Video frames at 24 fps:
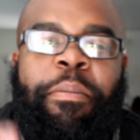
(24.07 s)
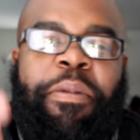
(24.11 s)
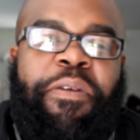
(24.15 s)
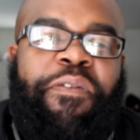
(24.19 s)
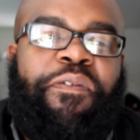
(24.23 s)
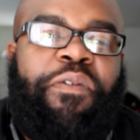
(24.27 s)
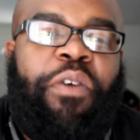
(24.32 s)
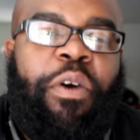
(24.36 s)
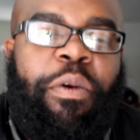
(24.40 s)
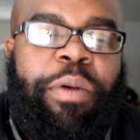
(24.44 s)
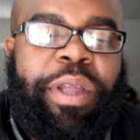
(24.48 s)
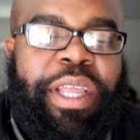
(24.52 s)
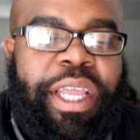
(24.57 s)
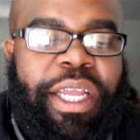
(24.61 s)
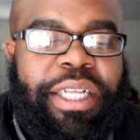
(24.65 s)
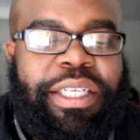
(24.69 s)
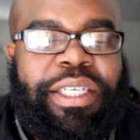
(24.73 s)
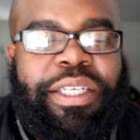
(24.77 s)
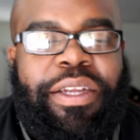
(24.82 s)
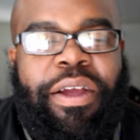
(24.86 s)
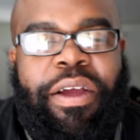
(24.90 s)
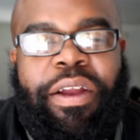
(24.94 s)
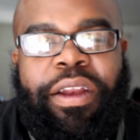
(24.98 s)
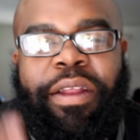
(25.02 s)
Before we get
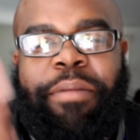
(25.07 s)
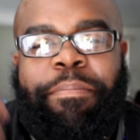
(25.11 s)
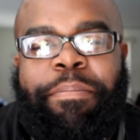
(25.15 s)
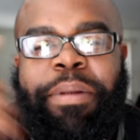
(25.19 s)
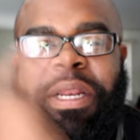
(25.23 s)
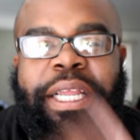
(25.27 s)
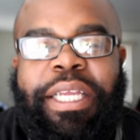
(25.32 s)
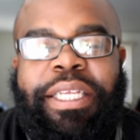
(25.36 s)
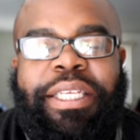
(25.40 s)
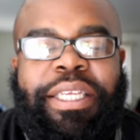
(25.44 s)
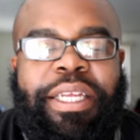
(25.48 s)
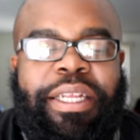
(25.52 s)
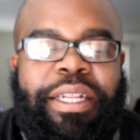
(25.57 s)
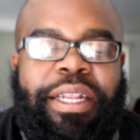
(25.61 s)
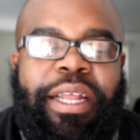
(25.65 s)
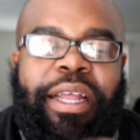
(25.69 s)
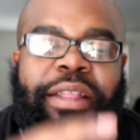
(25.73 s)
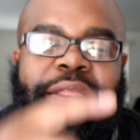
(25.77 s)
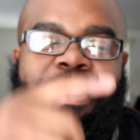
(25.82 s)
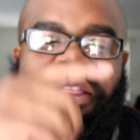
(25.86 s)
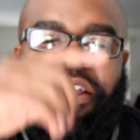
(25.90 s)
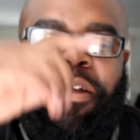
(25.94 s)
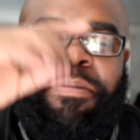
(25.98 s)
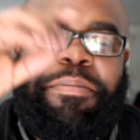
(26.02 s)
started, please hit
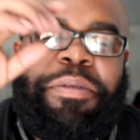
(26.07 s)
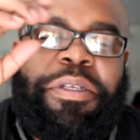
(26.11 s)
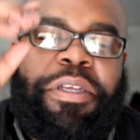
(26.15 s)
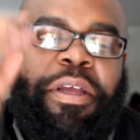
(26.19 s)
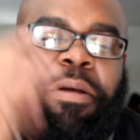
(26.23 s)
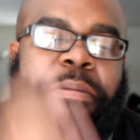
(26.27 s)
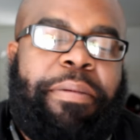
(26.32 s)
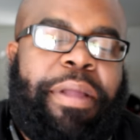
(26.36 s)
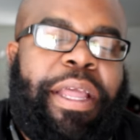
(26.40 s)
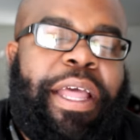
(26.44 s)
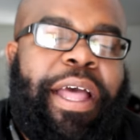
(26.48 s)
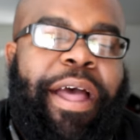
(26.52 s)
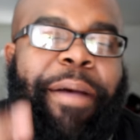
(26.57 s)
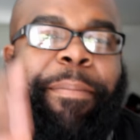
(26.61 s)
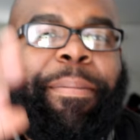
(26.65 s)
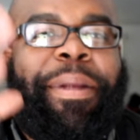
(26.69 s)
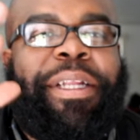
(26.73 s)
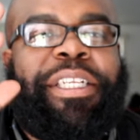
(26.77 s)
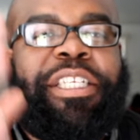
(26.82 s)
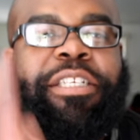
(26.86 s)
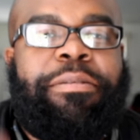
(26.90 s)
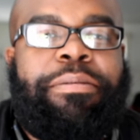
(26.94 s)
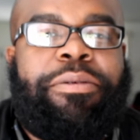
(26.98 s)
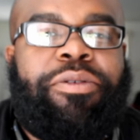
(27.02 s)
that thumbs up,
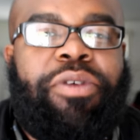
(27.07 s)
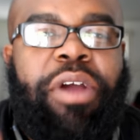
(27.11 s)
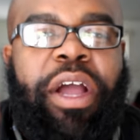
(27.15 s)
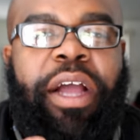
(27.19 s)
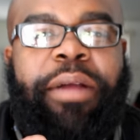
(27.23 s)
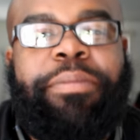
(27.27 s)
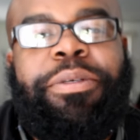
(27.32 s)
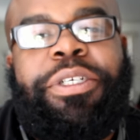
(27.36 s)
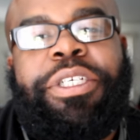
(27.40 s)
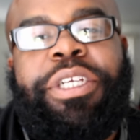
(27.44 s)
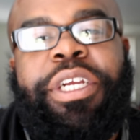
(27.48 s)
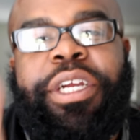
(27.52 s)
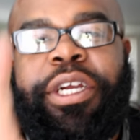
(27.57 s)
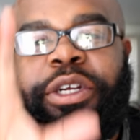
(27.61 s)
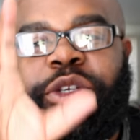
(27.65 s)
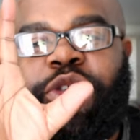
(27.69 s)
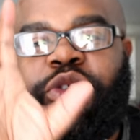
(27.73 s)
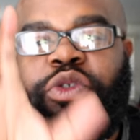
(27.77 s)
comment, subscribe, share.